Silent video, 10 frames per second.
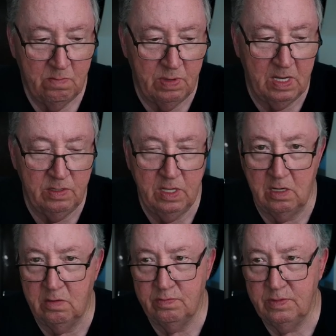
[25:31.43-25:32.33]
but you
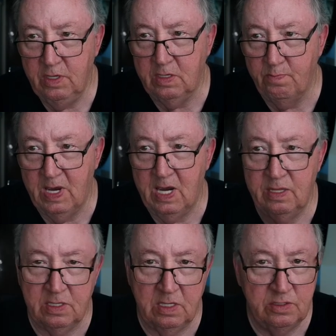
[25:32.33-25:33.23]
know, you can buy
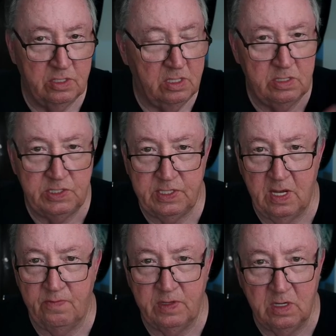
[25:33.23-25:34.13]
the, the good
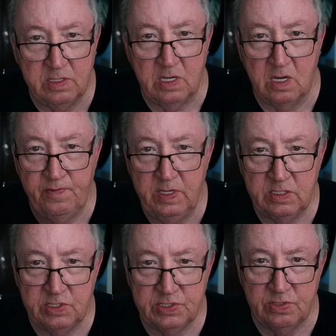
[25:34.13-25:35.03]
stuff, the good coffee in
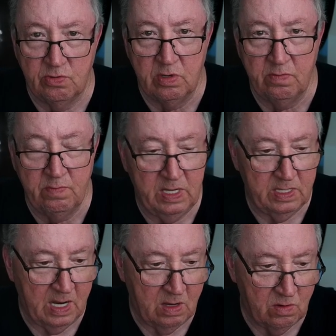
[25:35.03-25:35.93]
the store and make
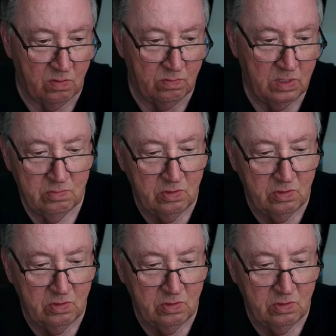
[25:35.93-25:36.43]
it at home.